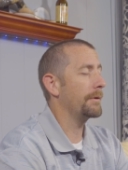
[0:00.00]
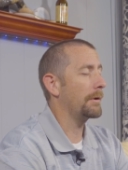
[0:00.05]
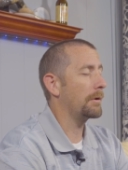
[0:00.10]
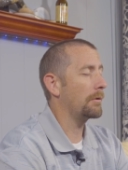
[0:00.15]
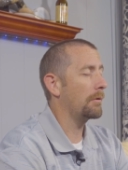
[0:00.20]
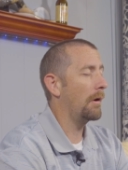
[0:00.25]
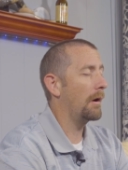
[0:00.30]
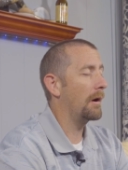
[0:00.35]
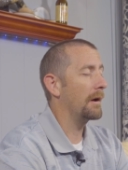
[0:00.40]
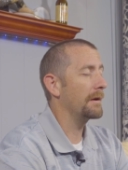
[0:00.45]
of the
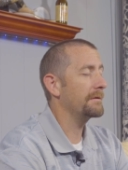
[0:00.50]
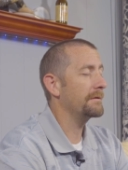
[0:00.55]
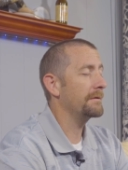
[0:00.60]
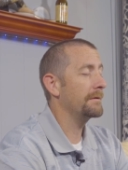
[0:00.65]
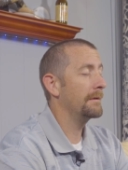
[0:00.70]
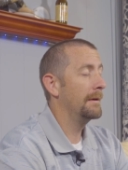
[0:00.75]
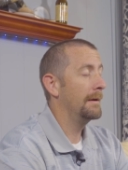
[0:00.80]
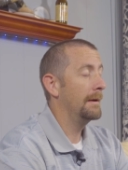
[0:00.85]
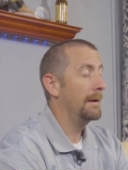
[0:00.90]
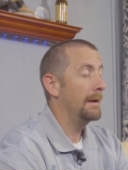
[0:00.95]

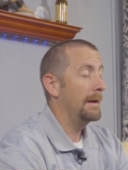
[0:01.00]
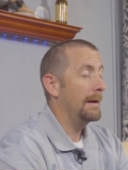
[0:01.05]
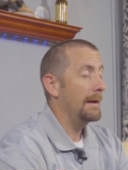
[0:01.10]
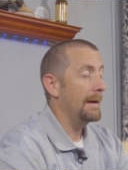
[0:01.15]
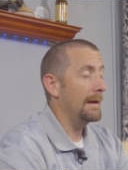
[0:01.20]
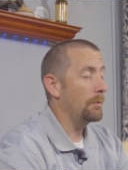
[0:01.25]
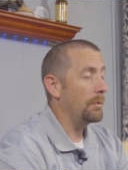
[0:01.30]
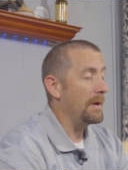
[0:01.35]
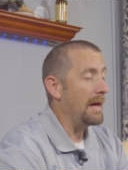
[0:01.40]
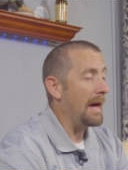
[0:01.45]
cross.
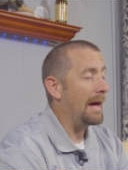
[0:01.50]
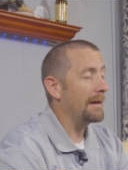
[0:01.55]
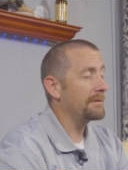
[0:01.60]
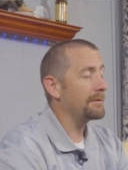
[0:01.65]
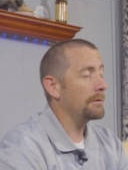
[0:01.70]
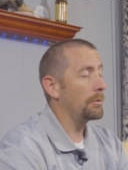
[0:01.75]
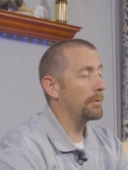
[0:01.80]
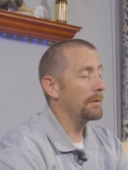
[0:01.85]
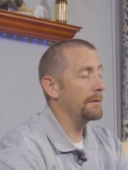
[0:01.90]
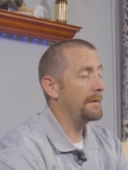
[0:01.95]
And we
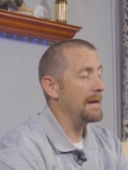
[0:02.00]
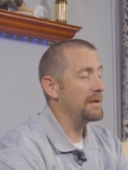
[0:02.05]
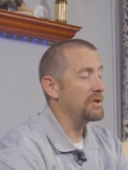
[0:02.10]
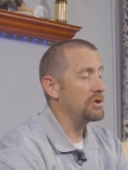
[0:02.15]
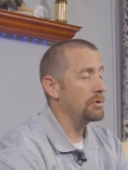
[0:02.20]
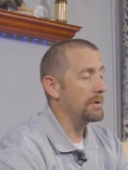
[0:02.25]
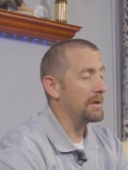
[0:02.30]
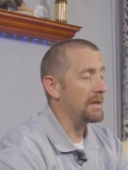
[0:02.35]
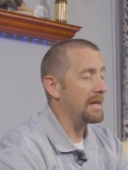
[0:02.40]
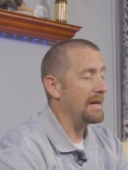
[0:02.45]
ask, Lord,
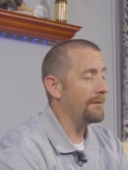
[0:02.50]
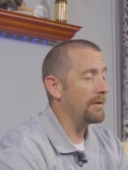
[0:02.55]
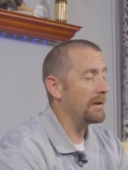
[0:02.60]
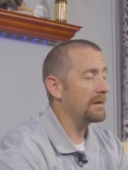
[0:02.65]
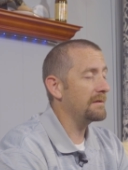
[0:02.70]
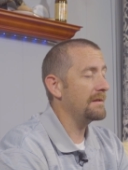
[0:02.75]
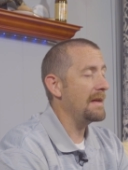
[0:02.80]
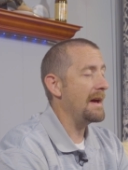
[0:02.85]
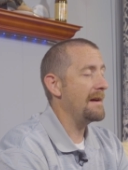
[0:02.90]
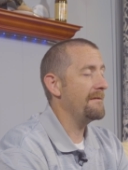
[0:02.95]
that You would give
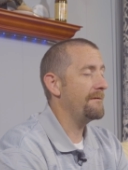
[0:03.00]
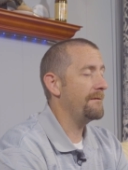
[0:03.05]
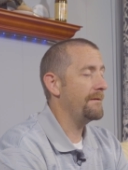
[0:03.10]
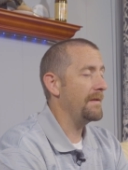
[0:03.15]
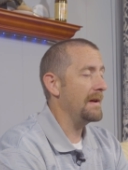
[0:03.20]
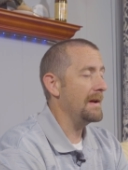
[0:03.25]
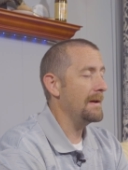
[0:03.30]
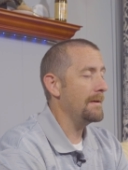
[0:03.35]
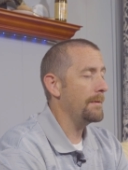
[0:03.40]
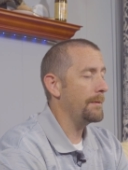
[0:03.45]
us that
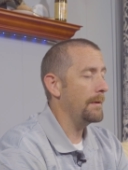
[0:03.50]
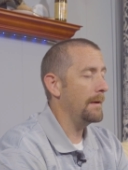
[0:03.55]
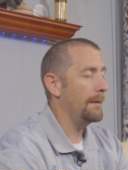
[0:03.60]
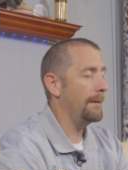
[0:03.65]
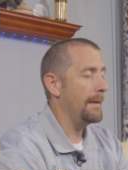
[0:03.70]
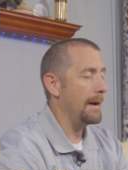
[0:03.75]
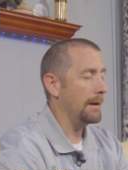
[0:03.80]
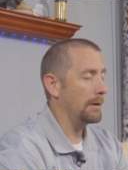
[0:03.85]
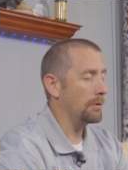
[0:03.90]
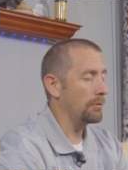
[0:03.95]
faith
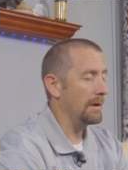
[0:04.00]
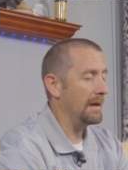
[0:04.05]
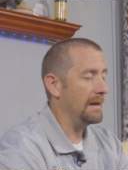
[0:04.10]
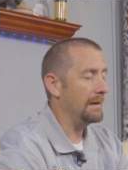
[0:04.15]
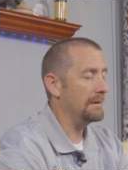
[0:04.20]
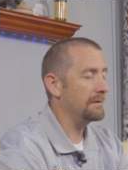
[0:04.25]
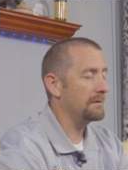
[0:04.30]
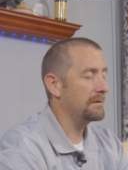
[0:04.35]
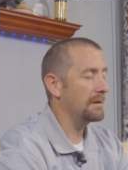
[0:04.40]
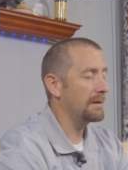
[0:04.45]
and that
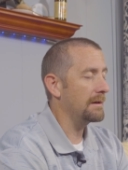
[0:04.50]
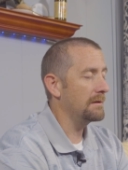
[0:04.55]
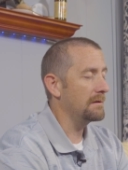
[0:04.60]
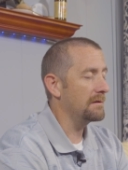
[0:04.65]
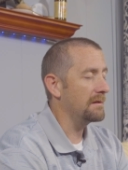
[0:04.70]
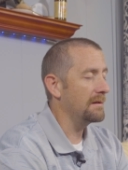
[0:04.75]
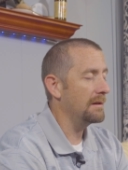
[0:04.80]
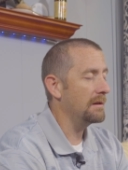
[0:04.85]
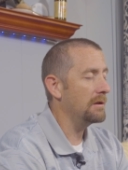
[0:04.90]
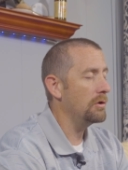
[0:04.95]
grace to
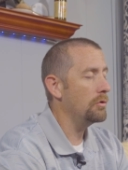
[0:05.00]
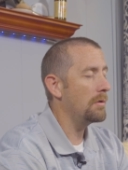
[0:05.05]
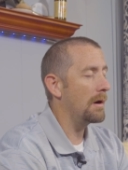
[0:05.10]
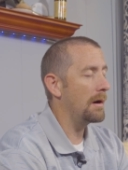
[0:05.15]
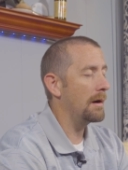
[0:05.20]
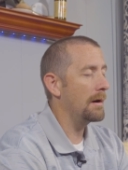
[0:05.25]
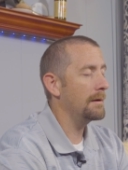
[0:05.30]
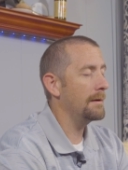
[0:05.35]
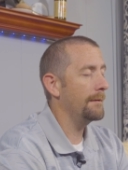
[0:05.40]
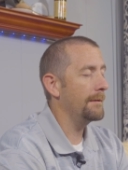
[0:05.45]
continue
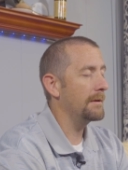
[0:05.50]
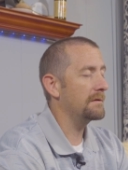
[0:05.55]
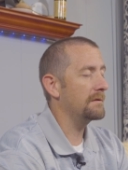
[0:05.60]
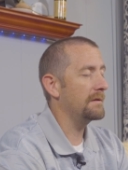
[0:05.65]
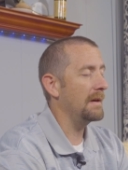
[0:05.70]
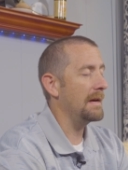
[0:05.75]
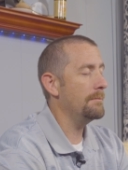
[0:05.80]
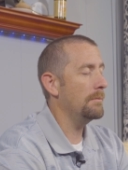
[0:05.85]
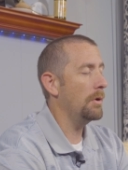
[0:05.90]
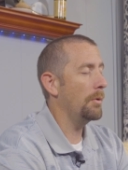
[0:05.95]
on in the
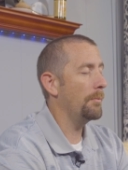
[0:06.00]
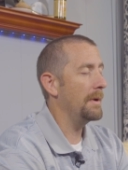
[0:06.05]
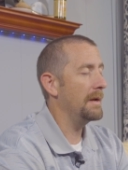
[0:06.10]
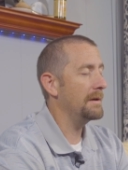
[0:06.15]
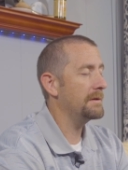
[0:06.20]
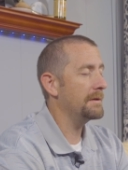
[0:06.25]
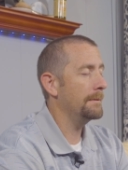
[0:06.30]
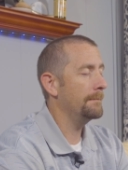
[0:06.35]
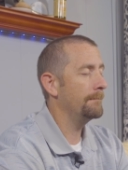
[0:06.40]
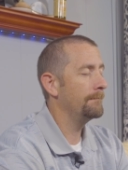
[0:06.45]
same
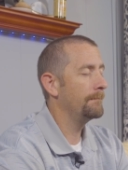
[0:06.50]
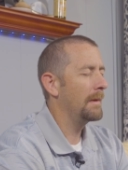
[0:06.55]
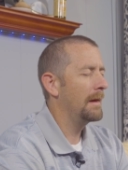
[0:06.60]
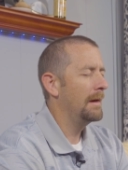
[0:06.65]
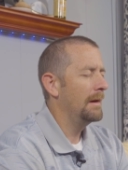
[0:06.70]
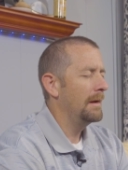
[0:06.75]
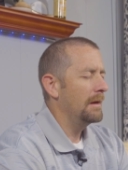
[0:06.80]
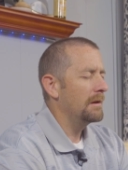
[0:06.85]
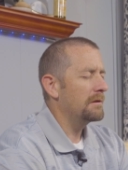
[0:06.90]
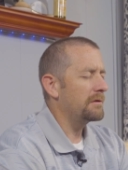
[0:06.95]
momentum
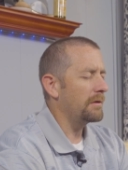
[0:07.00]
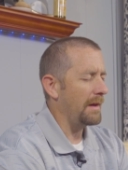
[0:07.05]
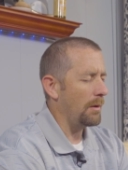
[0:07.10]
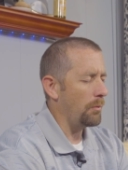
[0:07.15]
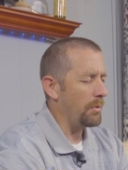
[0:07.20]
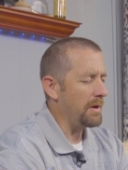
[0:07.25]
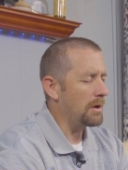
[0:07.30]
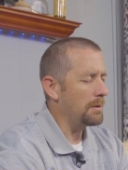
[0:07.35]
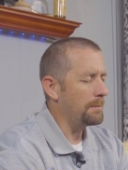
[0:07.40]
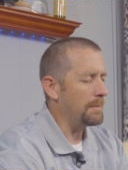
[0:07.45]
so
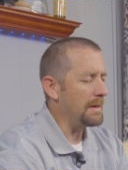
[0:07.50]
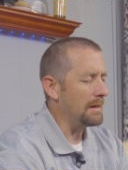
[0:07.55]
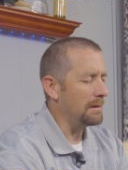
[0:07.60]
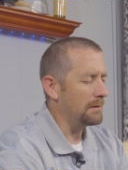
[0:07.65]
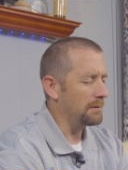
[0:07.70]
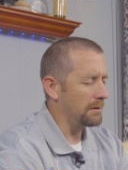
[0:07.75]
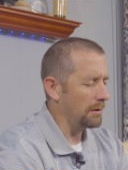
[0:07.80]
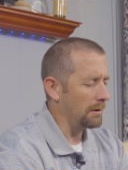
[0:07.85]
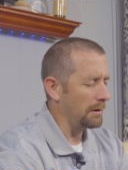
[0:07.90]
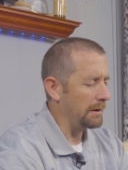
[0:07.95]
that we could be
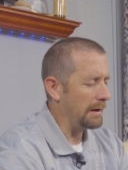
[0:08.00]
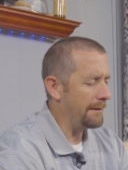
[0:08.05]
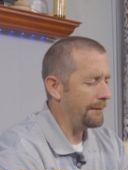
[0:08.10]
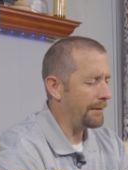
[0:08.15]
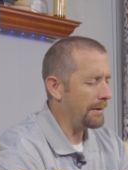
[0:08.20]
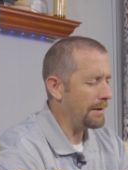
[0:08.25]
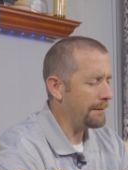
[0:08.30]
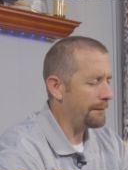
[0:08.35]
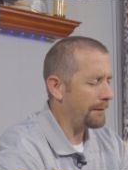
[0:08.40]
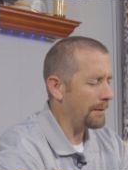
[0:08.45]

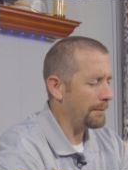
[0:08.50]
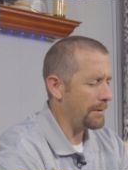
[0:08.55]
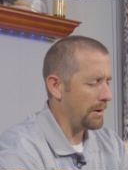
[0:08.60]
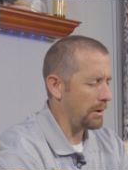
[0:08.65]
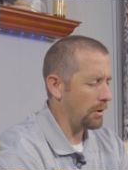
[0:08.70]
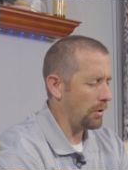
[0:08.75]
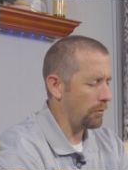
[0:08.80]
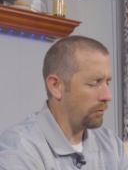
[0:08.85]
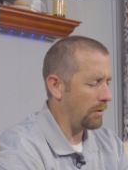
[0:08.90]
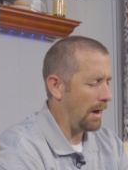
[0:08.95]
delivered from
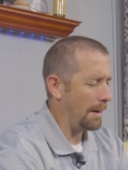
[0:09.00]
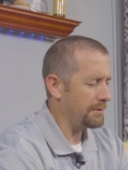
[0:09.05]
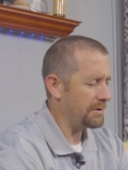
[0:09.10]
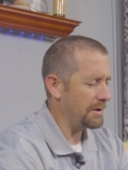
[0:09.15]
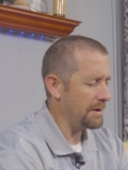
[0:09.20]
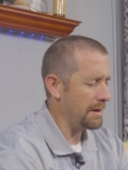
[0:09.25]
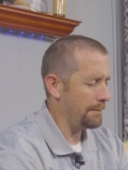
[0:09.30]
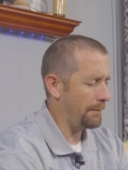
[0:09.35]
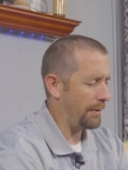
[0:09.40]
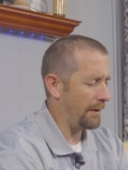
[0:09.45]
the
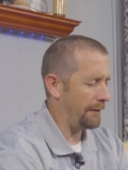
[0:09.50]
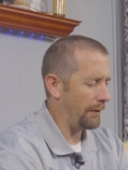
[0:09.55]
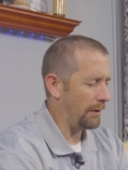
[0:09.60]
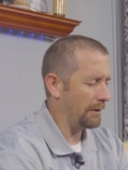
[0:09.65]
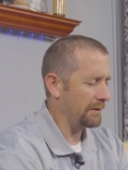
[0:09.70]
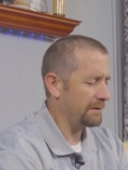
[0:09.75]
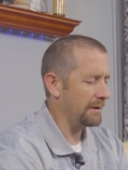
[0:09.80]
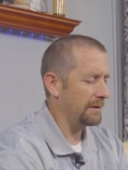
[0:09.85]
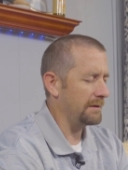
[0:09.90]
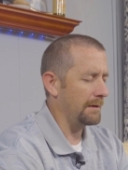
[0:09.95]
corruption and
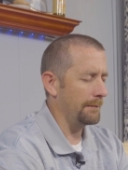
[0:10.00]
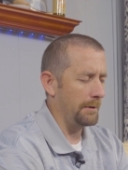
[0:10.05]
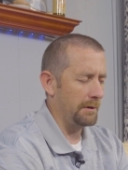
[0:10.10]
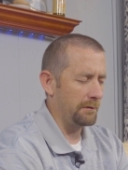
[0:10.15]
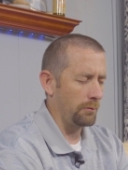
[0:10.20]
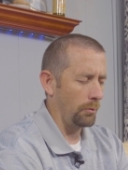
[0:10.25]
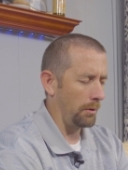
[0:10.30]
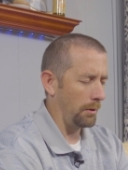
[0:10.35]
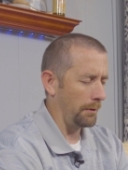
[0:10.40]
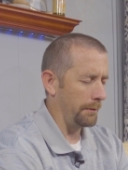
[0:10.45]
perverseness of
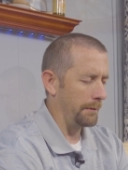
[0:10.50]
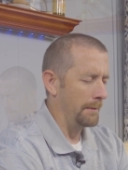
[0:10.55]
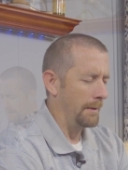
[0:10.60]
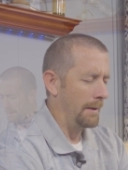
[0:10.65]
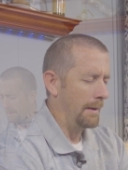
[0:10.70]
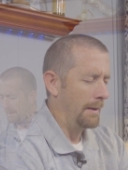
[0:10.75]
this world.